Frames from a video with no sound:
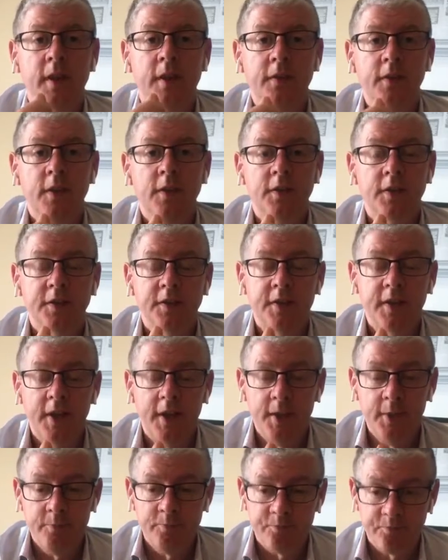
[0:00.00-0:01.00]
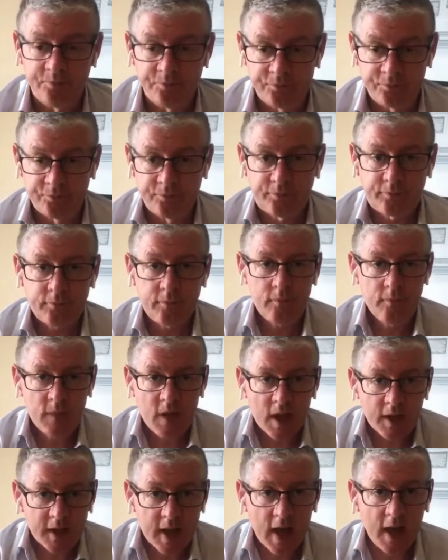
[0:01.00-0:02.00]
if you just say,
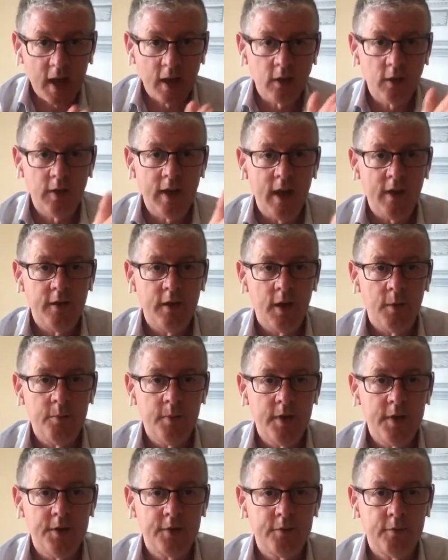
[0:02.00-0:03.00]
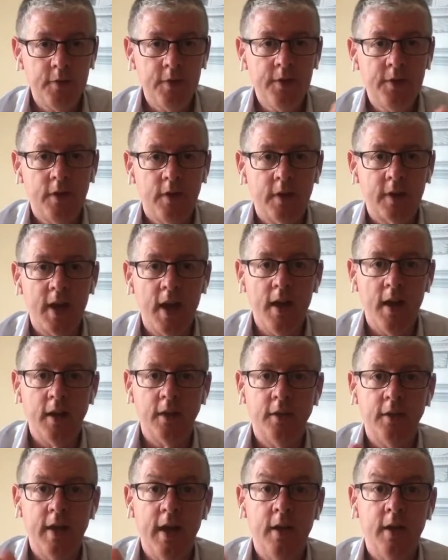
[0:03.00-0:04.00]
can I go down numbers route or can I
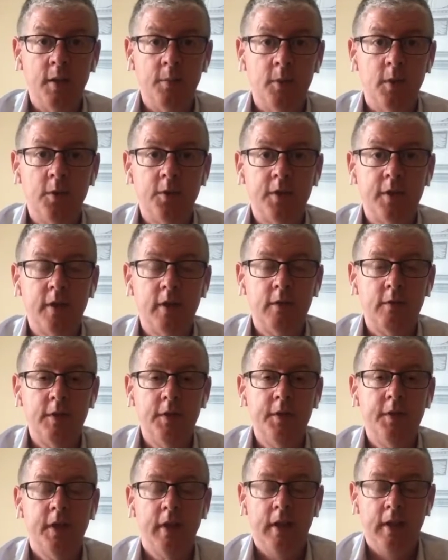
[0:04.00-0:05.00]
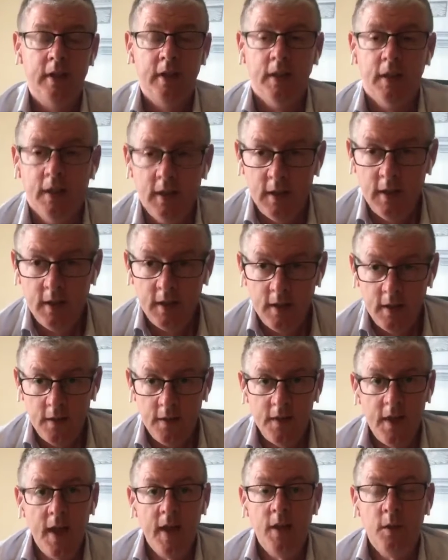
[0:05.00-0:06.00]
go down emotional route?
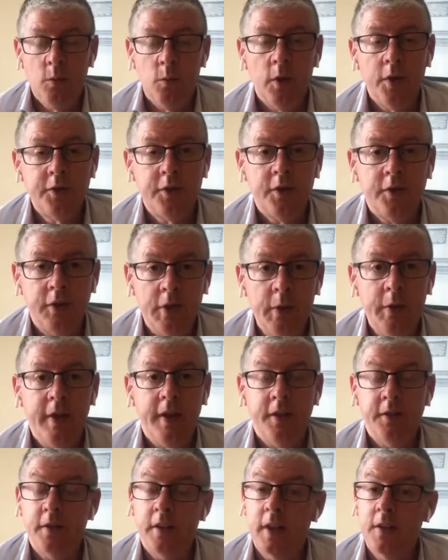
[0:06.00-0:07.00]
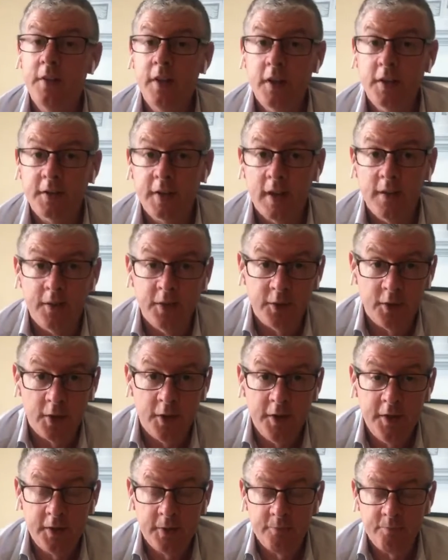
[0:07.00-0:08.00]
Then what you're doing is you're giving yourself a
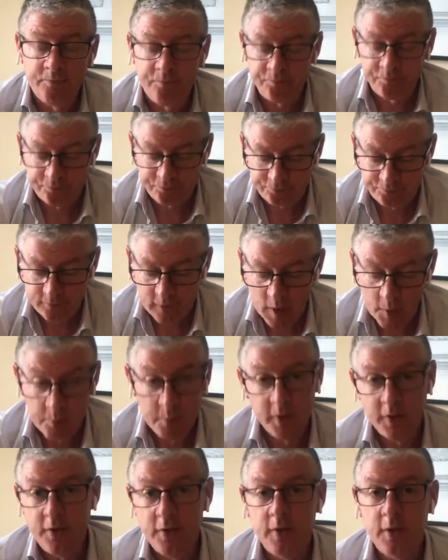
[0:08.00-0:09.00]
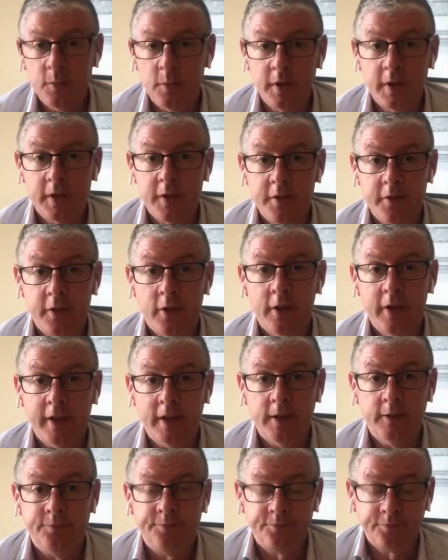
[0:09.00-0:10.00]
choice, but you're the one controlling
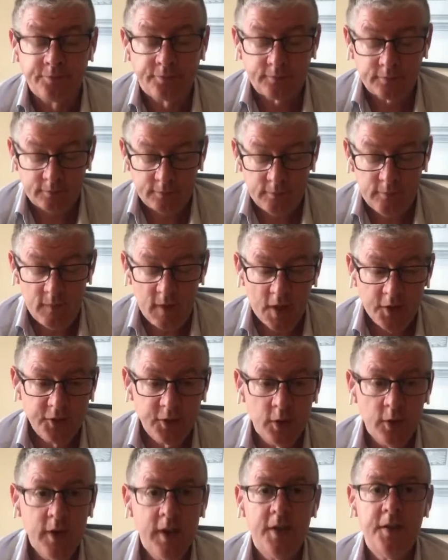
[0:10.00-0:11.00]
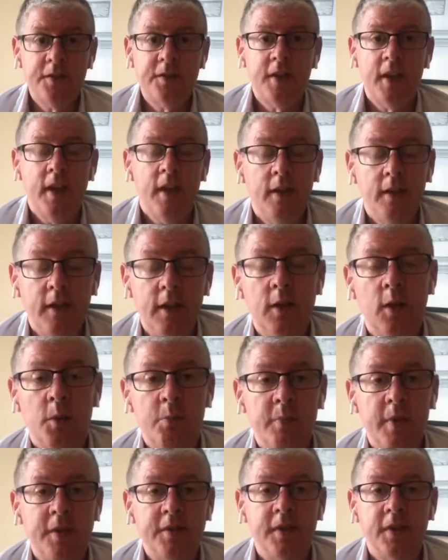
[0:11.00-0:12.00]
it. So you can say, in
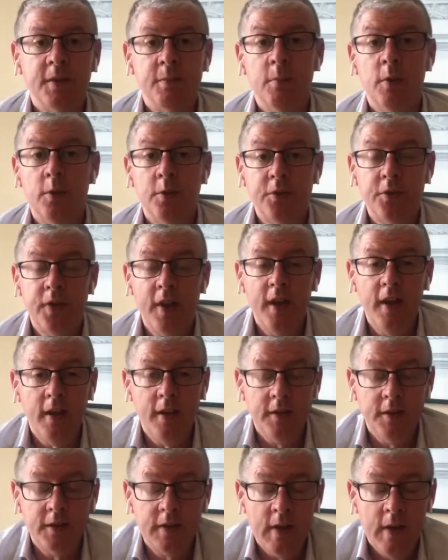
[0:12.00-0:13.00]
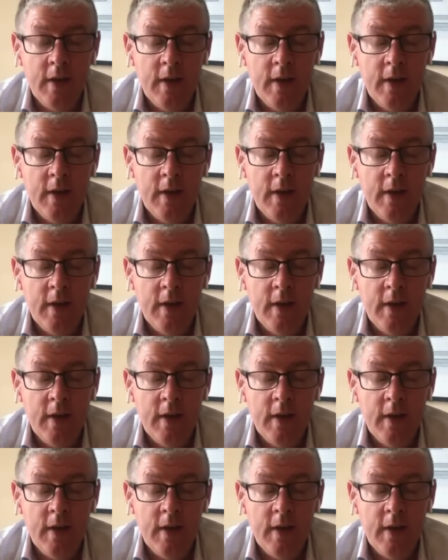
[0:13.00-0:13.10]
business, most things